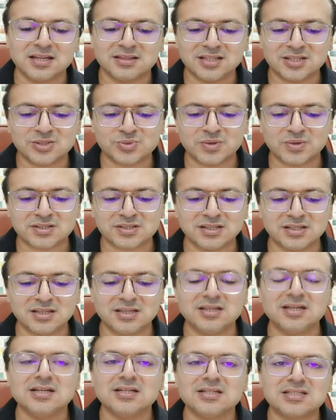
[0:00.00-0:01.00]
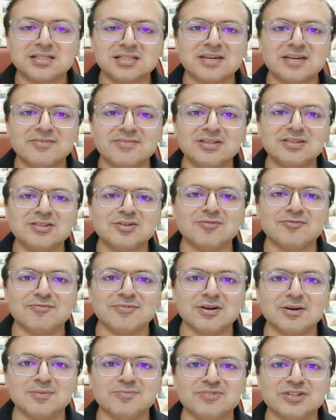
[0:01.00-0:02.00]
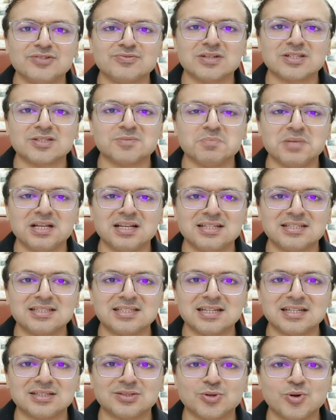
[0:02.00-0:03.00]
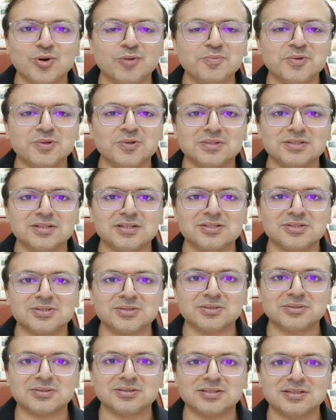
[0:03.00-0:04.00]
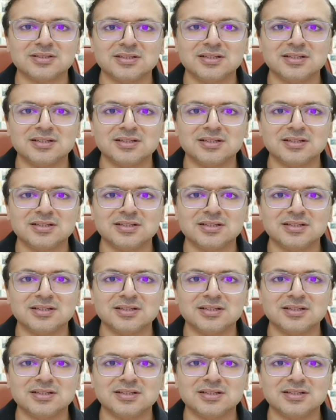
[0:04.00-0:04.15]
This was the seventh verb, which was militate. Hope you understood.